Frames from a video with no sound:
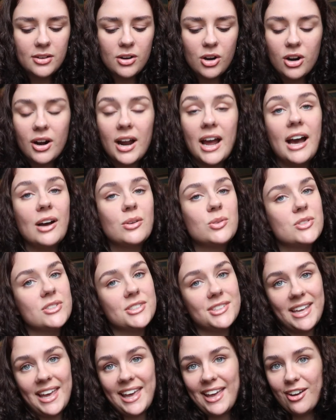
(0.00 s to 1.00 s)
Our house
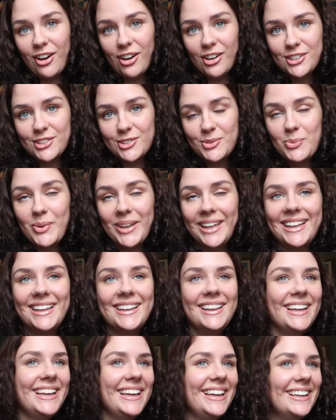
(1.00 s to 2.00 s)
is chaos. We
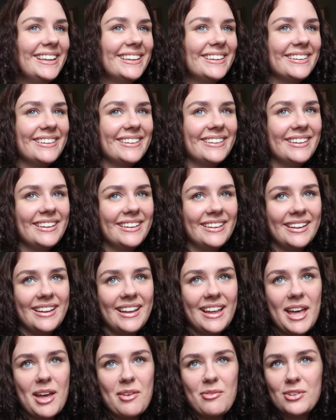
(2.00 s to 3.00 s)
cleaned
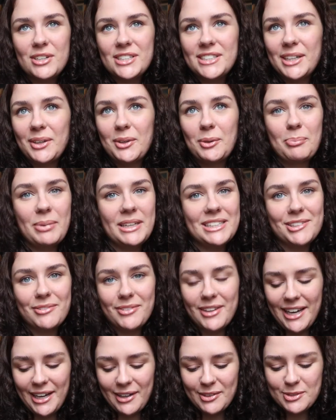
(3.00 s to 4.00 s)
every single piece of
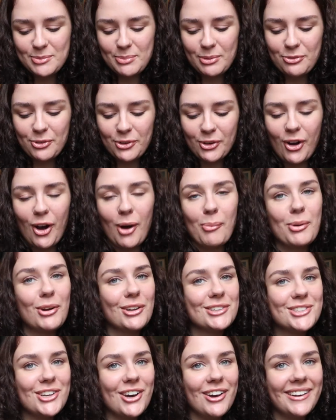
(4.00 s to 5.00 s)
the house before Copy
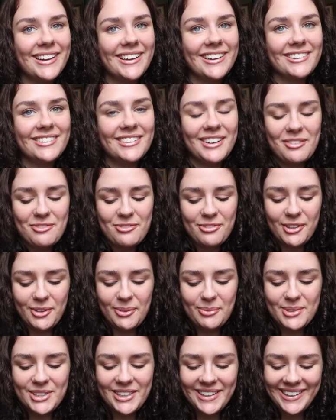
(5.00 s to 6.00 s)
Dolls got here and
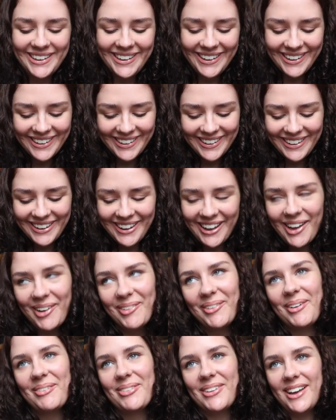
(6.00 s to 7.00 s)
filmed
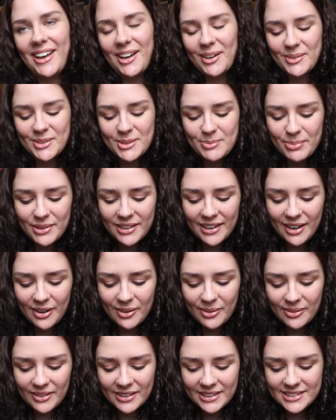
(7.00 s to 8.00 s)
around the house, but
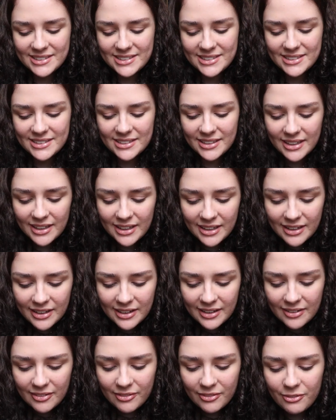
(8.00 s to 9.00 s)
now it's
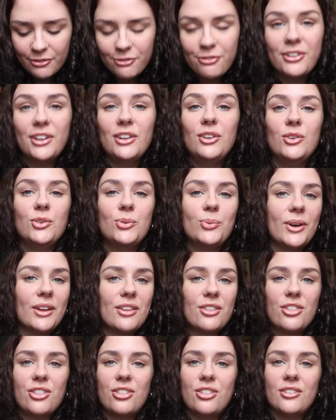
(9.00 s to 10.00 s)
filled
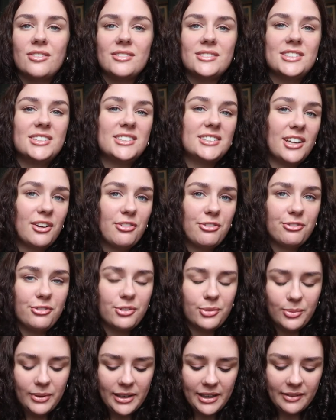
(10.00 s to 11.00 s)
with stuff,
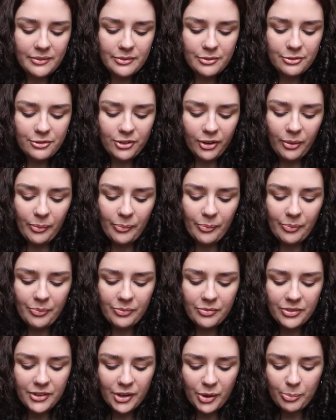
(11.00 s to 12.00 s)
right, from
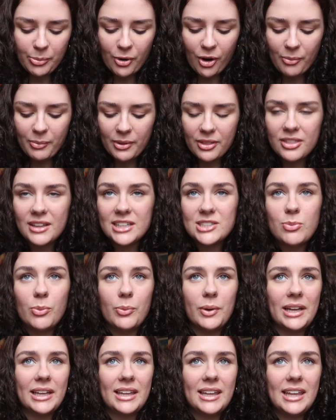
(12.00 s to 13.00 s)
their apartment, things we
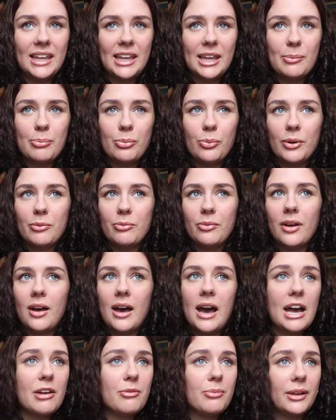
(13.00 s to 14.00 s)
want to keep. Me
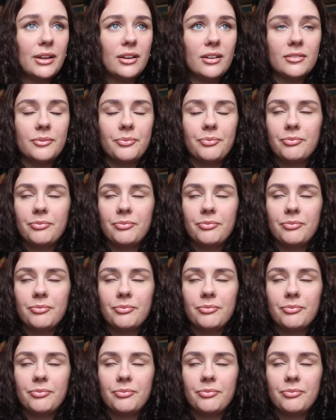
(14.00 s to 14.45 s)
and